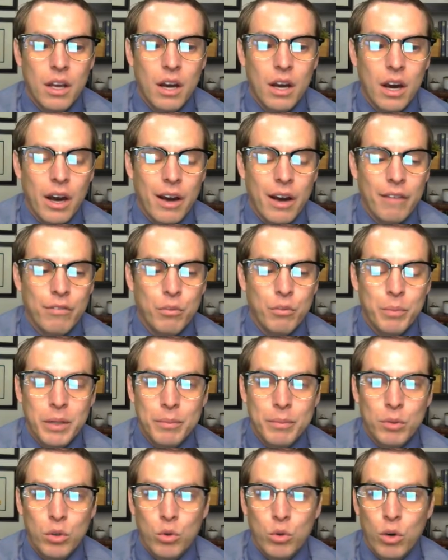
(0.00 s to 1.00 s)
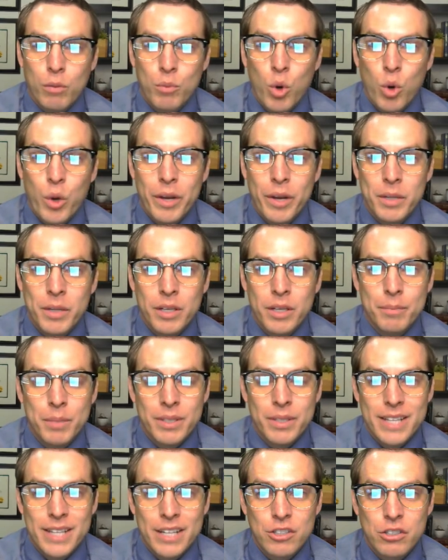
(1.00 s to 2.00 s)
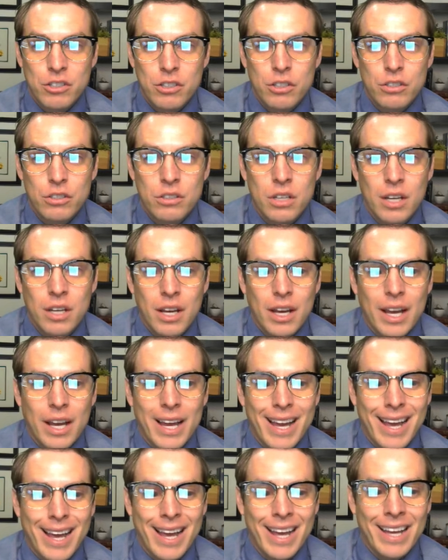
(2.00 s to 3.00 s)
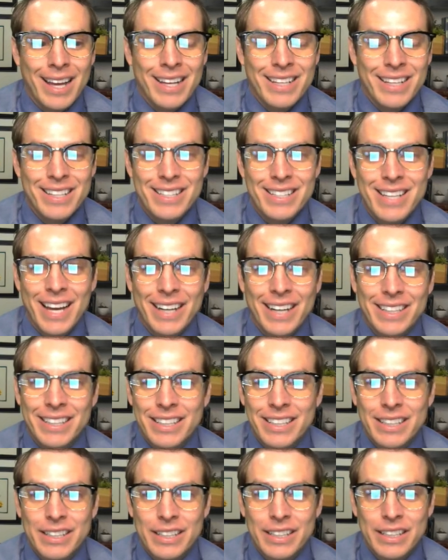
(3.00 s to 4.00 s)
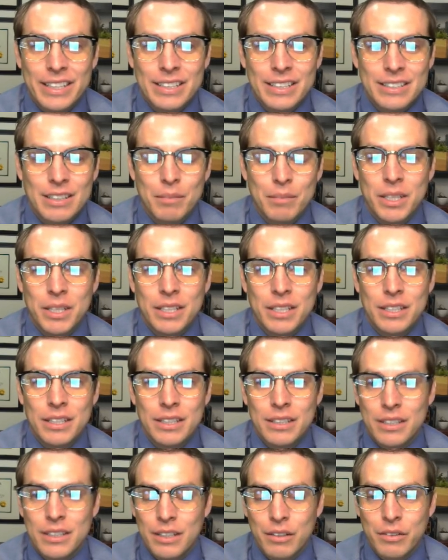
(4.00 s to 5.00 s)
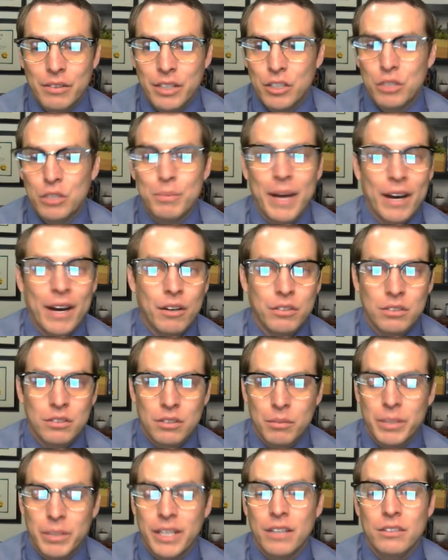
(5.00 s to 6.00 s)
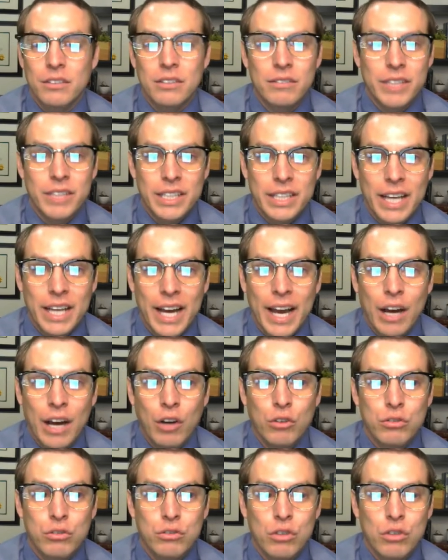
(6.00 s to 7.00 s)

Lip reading: for people who are prohibited possessors, and technically somebody, their spouse, somebody else living in the house,